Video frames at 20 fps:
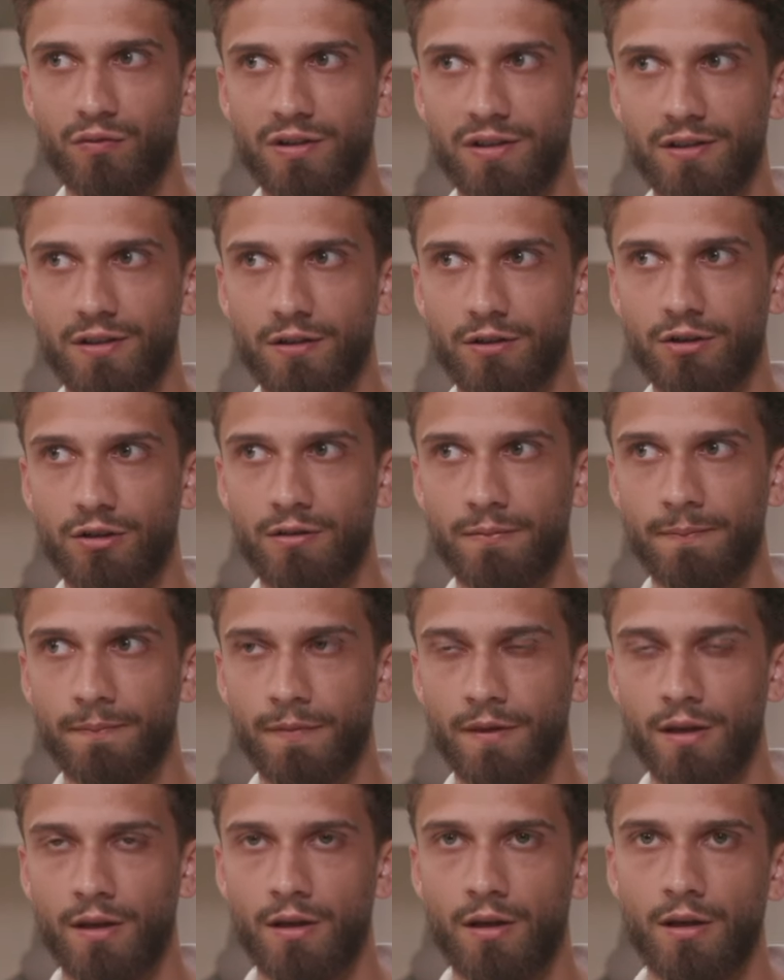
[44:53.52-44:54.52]
research,
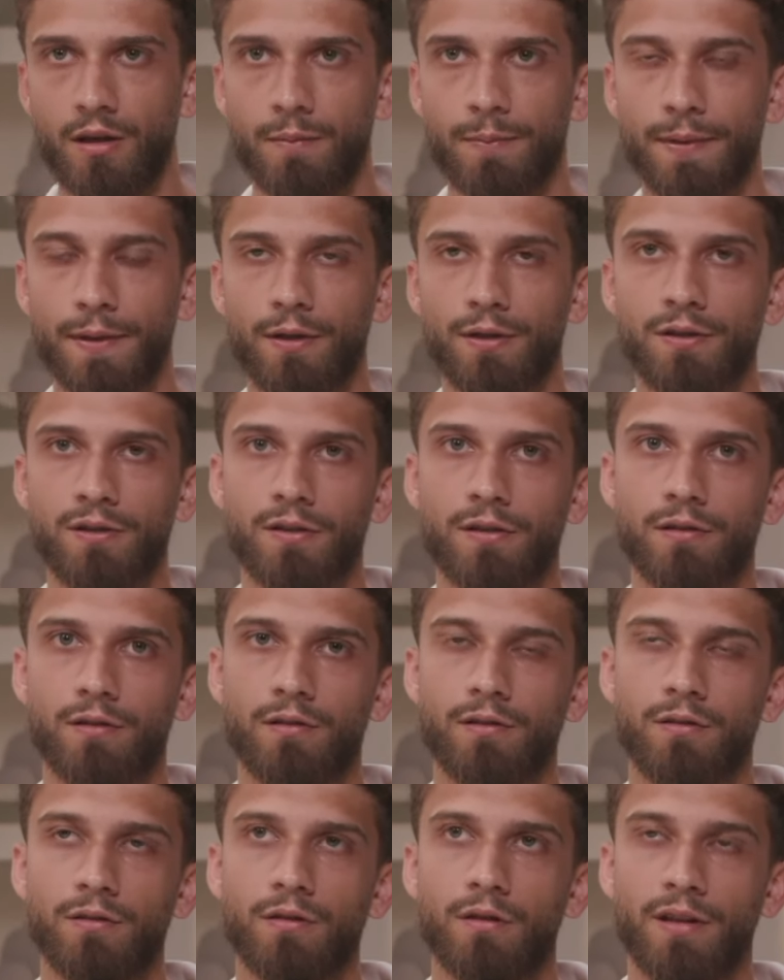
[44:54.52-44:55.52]
because
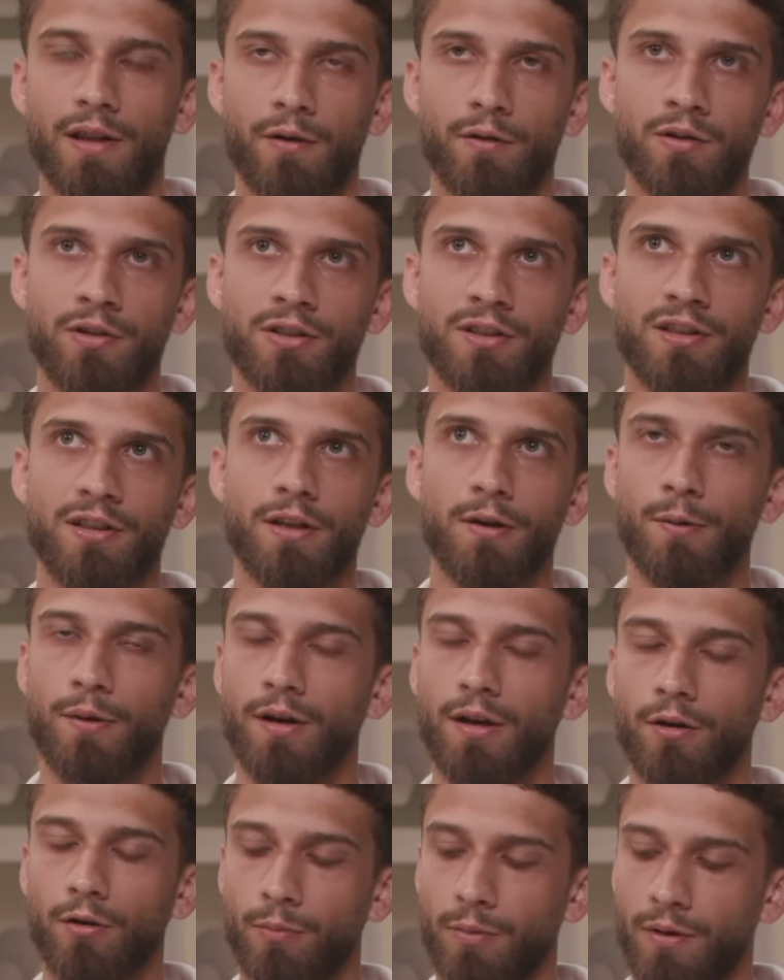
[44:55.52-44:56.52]
there is still a
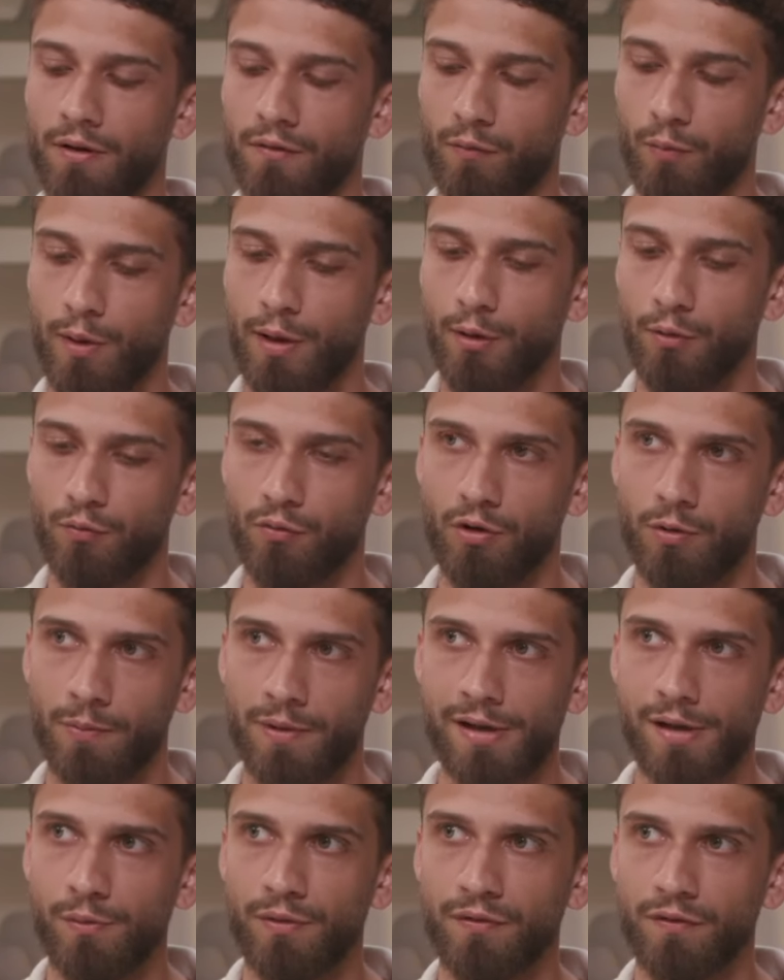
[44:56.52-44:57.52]
little bit of wiggle room
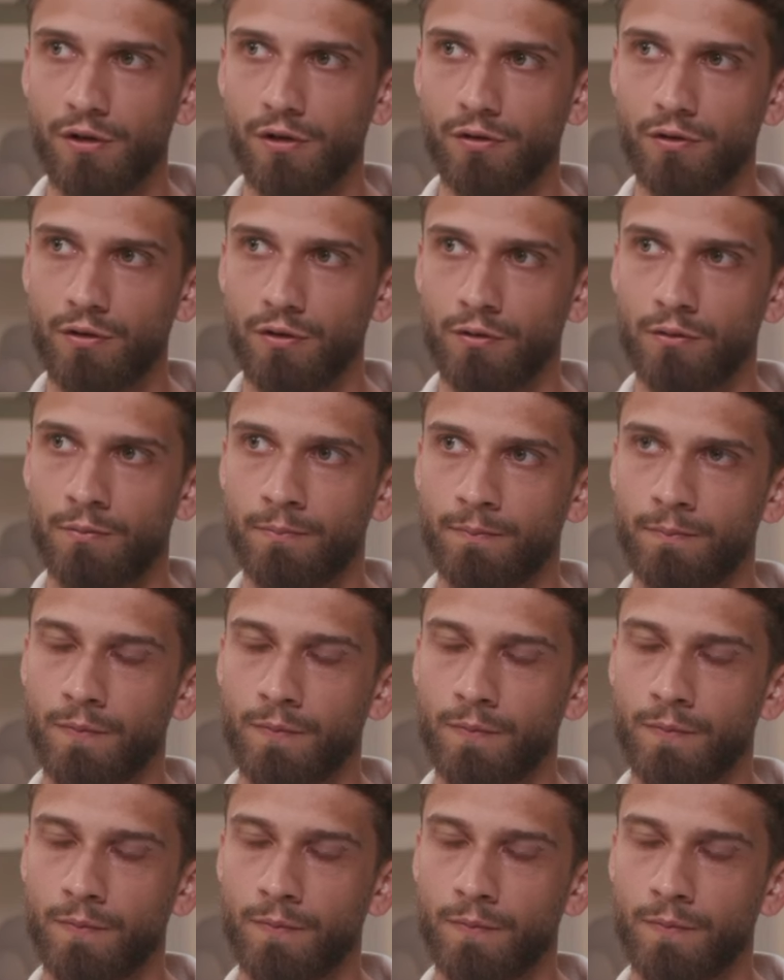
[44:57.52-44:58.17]
here with Google.